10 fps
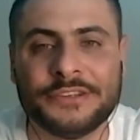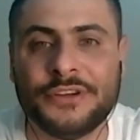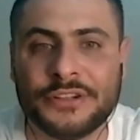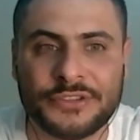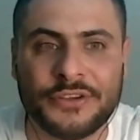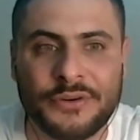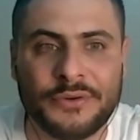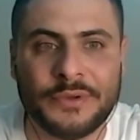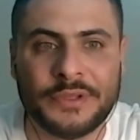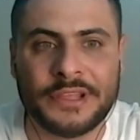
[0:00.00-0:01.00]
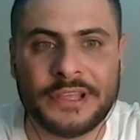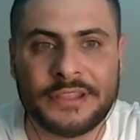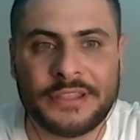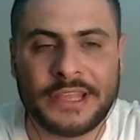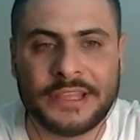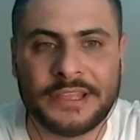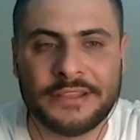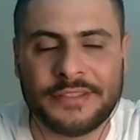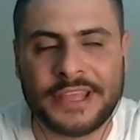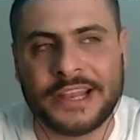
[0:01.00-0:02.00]
don't know
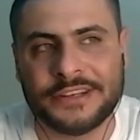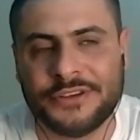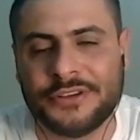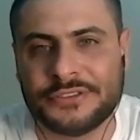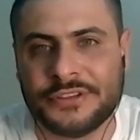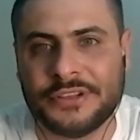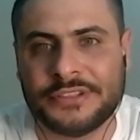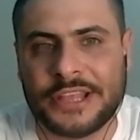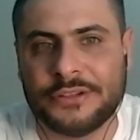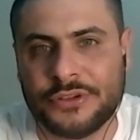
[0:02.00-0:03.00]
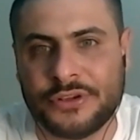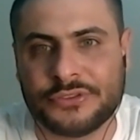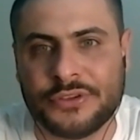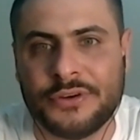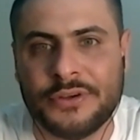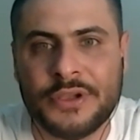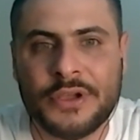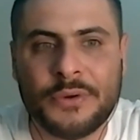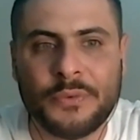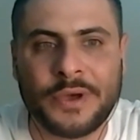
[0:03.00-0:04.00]
they don't know
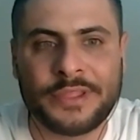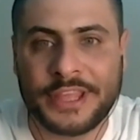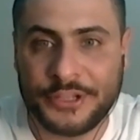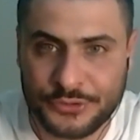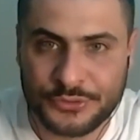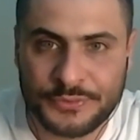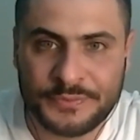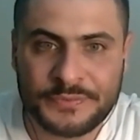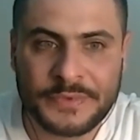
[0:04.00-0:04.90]
what they do.